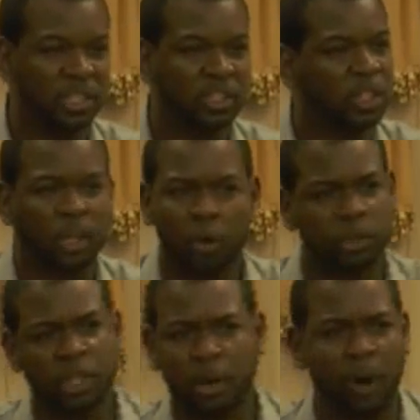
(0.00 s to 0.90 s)
And this is
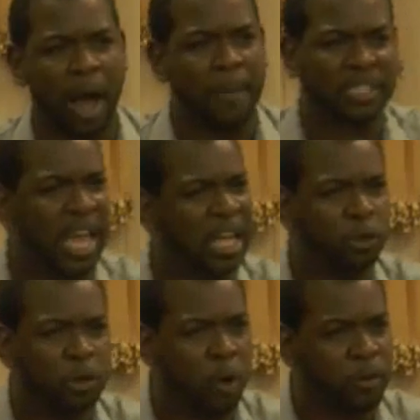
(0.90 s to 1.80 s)
close to the promised land
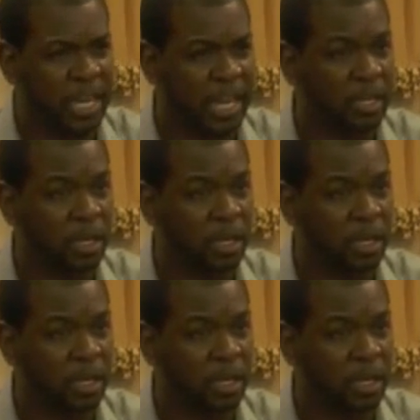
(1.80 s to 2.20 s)
you're going to get.